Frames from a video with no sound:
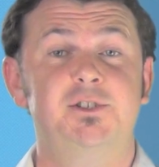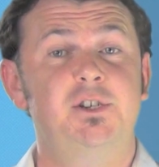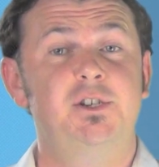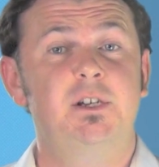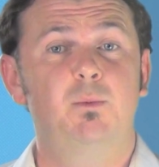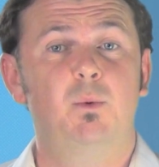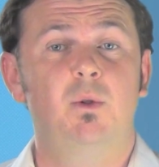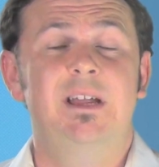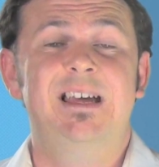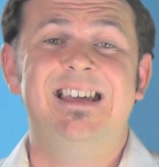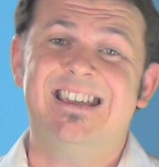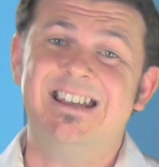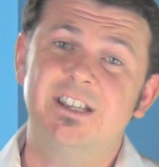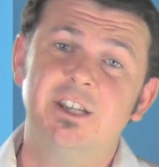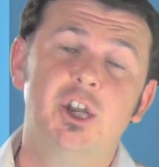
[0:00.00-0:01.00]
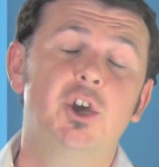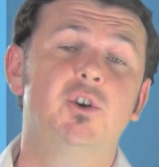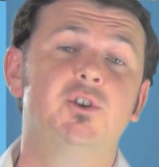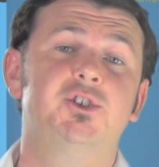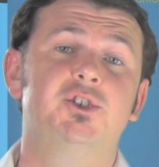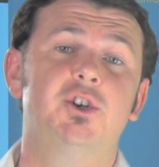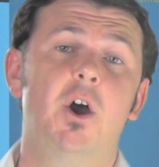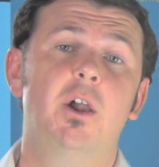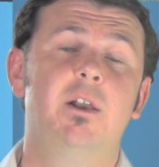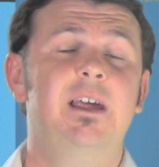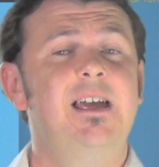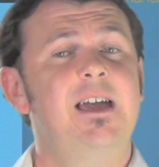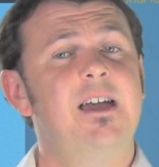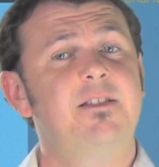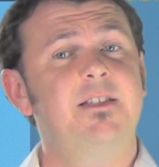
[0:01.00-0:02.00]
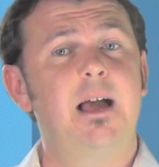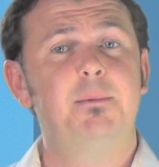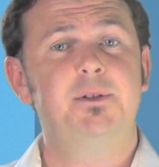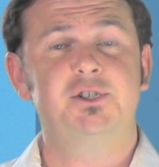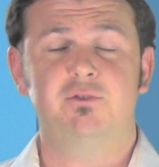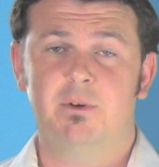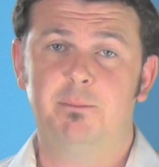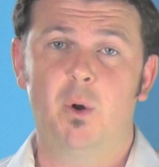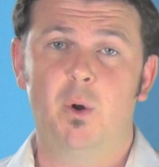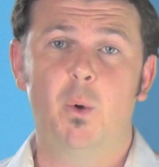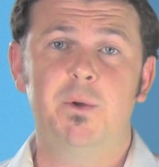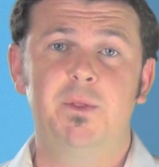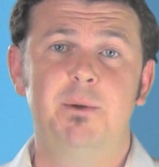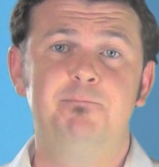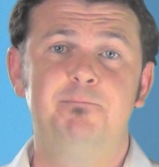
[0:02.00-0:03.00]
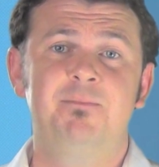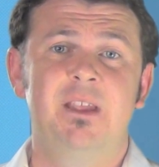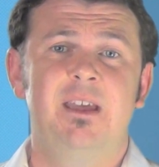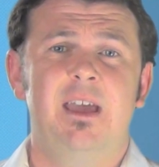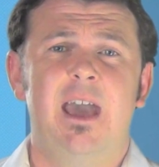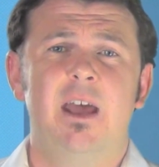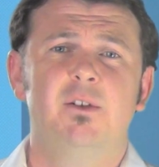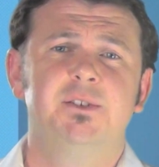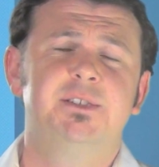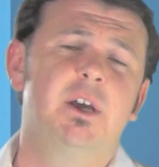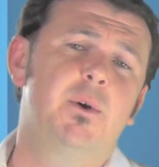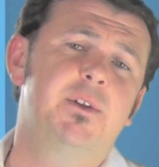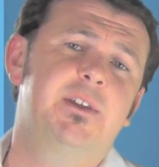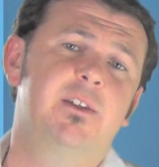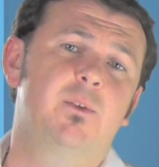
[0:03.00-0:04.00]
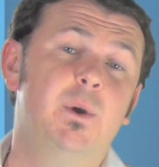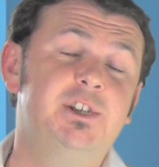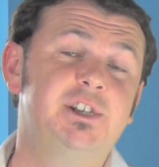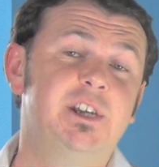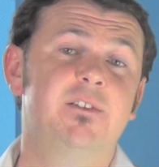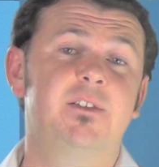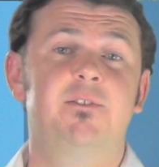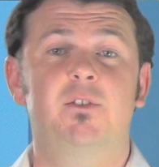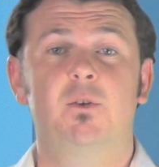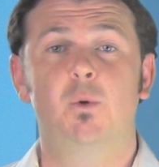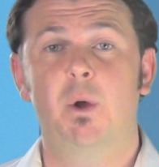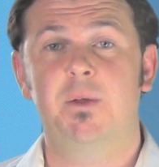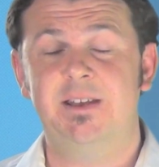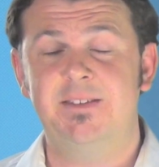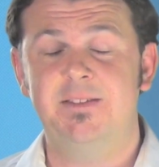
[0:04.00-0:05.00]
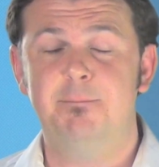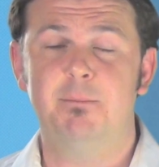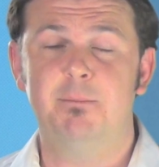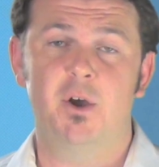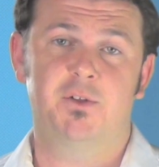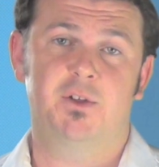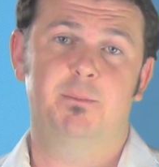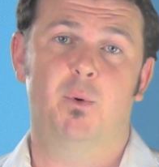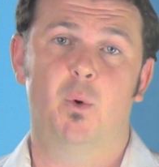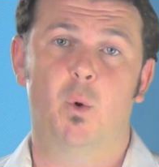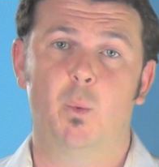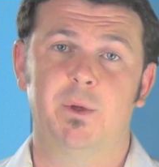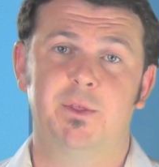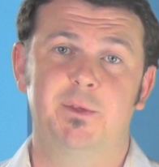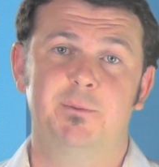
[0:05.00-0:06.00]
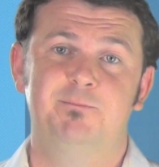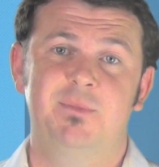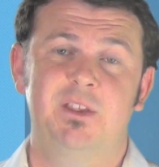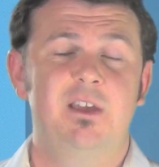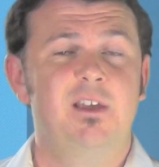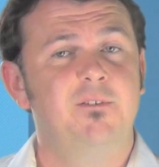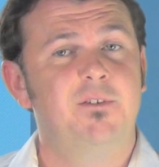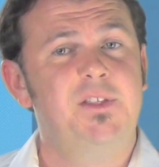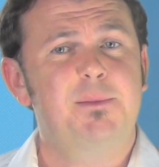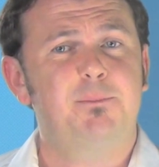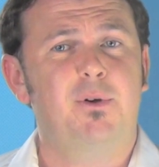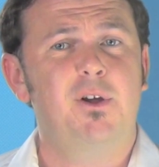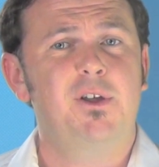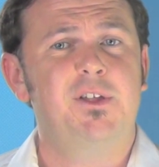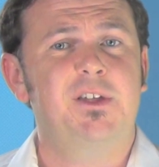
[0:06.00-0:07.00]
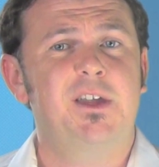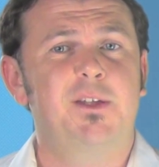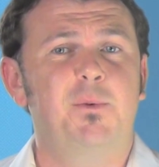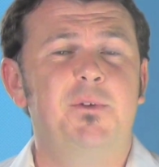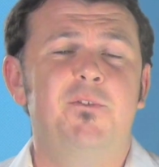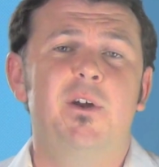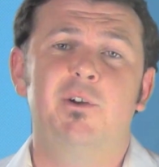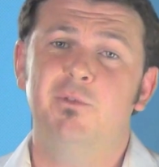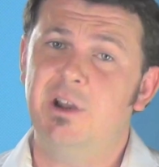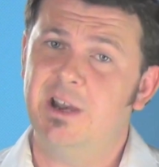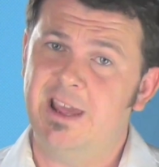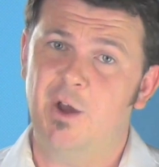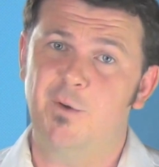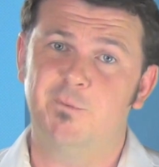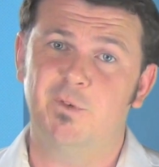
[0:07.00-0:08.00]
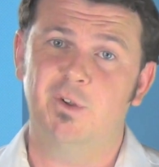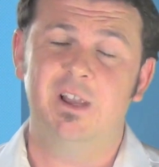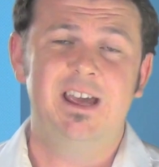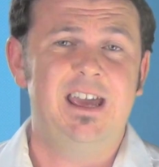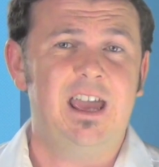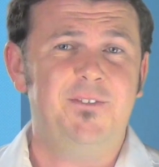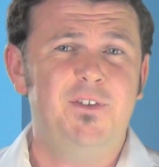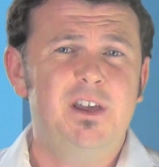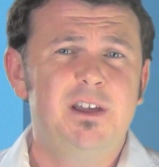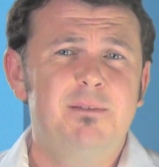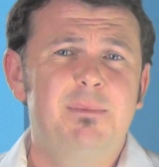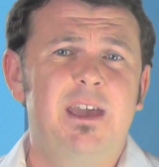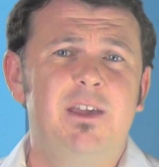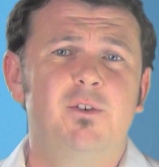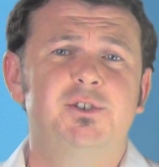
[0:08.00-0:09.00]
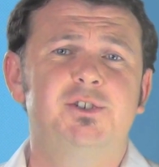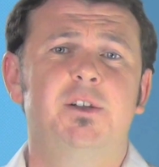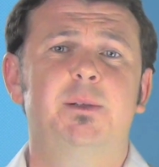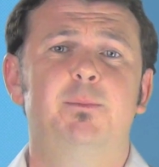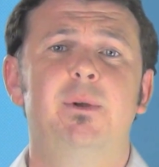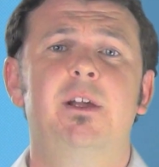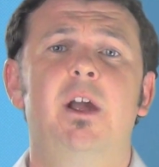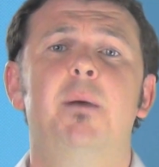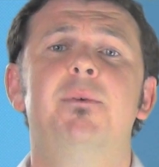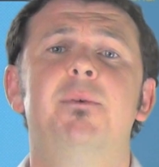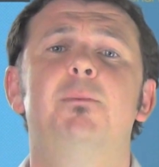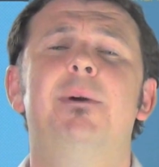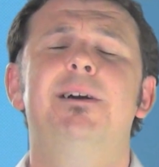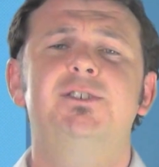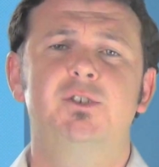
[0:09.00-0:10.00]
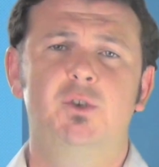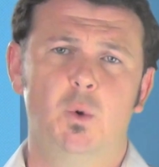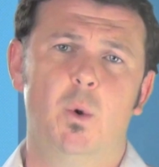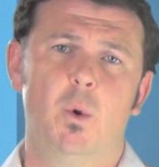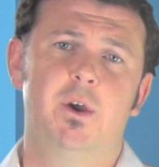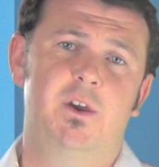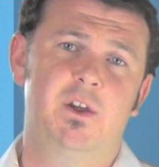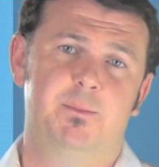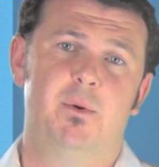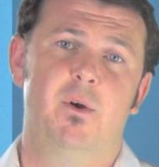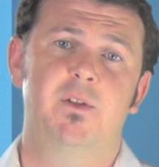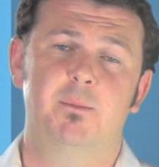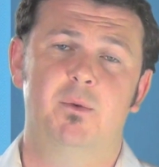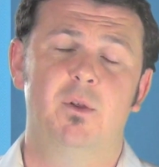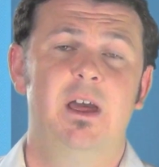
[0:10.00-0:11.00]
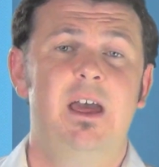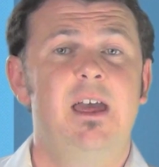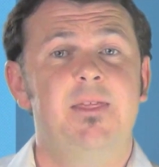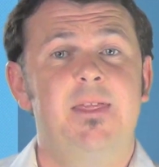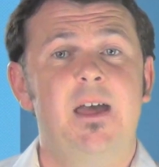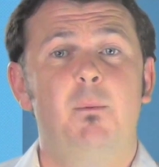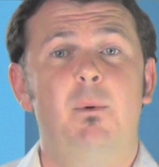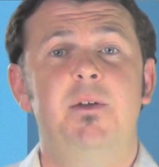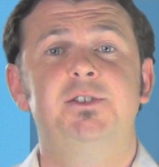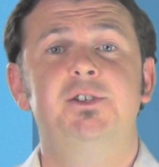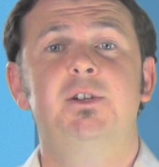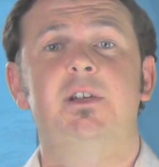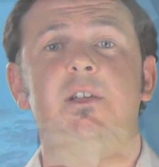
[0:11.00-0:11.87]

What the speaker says: tutor will get to know your child, establish a rapport with them, and also assess which areas of schoolwork they need the most support with. For this process, we find it really helpful if you can get your child to bring home as much schoolwork as possible. That way the tutor